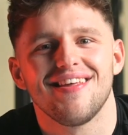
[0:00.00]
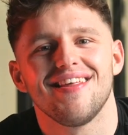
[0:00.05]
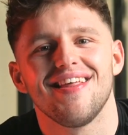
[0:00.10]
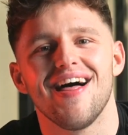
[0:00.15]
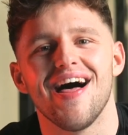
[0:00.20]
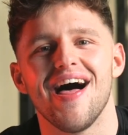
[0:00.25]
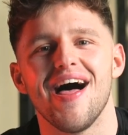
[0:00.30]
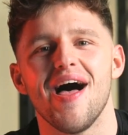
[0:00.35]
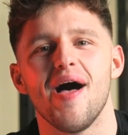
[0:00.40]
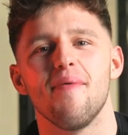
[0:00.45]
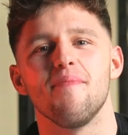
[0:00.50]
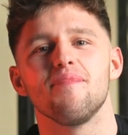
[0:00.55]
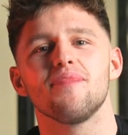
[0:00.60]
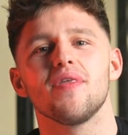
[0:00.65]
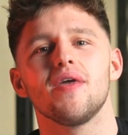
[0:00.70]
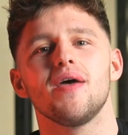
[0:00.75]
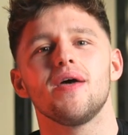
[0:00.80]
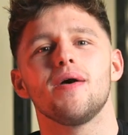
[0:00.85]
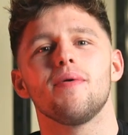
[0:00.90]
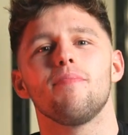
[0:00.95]

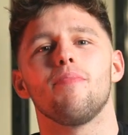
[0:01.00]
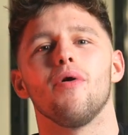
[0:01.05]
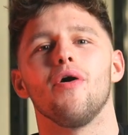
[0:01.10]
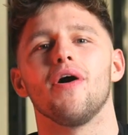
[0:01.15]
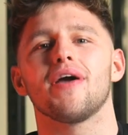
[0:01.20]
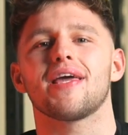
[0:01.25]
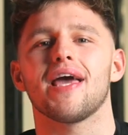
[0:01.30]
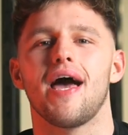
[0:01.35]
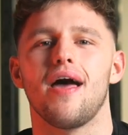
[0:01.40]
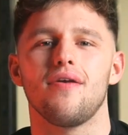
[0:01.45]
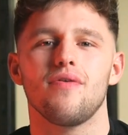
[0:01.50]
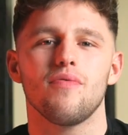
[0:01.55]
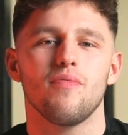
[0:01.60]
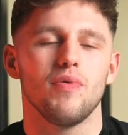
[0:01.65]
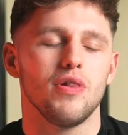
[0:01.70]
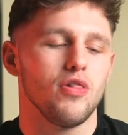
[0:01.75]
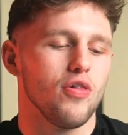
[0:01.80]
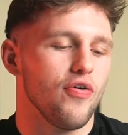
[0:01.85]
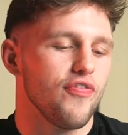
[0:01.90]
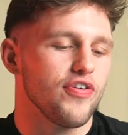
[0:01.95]
But again,
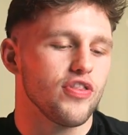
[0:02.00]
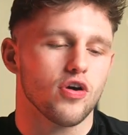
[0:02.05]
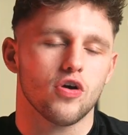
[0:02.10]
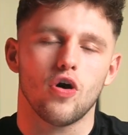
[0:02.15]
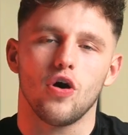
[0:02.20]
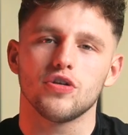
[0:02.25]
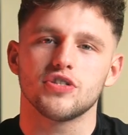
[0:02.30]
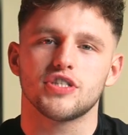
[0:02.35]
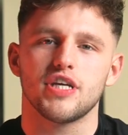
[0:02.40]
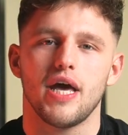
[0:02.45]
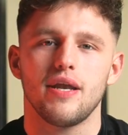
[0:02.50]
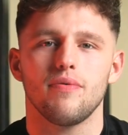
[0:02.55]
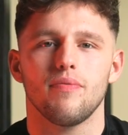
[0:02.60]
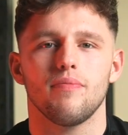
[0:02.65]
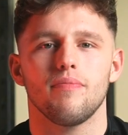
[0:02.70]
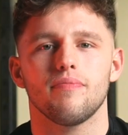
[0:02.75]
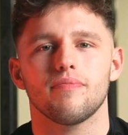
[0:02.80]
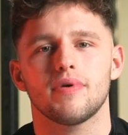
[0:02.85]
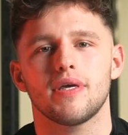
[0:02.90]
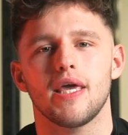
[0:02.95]
we're loving the content,
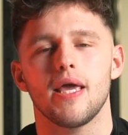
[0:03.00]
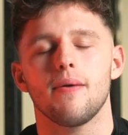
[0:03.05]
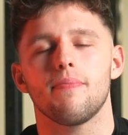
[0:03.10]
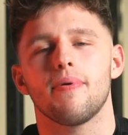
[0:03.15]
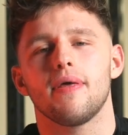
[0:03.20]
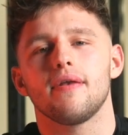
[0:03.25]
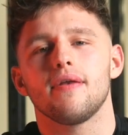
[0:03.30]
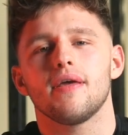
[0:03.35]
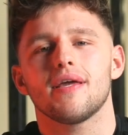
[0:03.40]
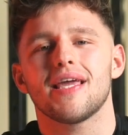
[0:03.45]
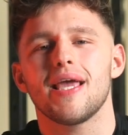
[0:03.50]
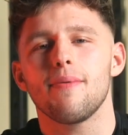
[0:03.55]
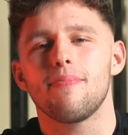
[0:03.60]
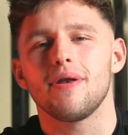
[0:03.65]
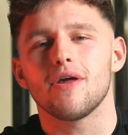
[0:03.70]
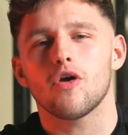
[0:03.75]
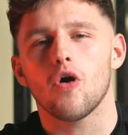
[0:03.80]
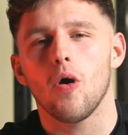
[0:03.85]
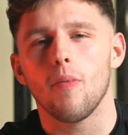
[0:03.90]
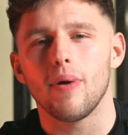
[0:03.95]
keeping
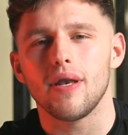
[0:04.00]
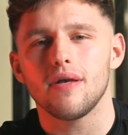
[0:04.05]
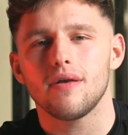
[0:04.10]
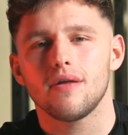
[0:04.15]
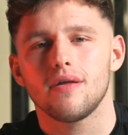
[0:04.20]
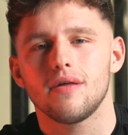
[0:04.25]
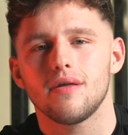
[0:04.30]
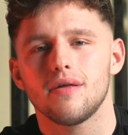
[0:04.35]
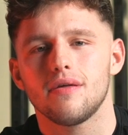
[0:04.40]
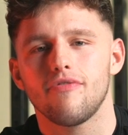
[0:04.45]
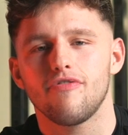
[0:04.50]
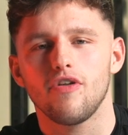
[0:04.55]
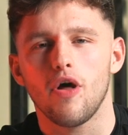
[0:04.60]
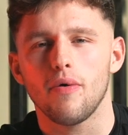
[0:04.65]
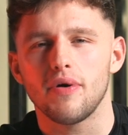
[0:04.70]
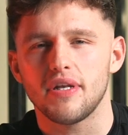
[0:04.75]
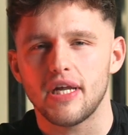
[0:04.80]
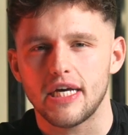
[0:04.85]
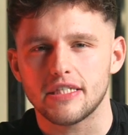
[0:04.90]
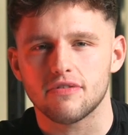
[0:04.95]
it coming,
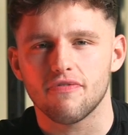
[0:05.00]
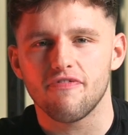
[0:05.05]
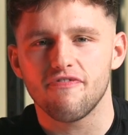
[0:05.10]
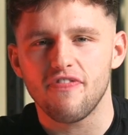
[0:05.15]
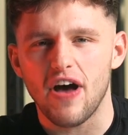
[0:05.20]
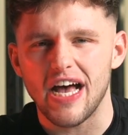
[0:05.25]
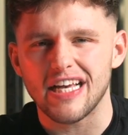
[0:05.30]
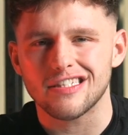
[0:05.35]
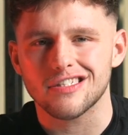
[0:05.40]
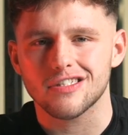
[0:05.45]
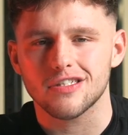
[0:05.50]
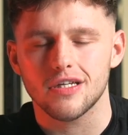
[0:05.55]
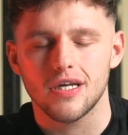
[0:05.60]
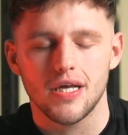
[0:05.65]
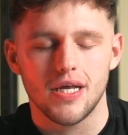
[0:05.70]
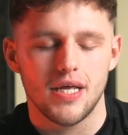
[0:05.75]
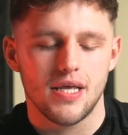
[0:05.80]
flowing nice and fast.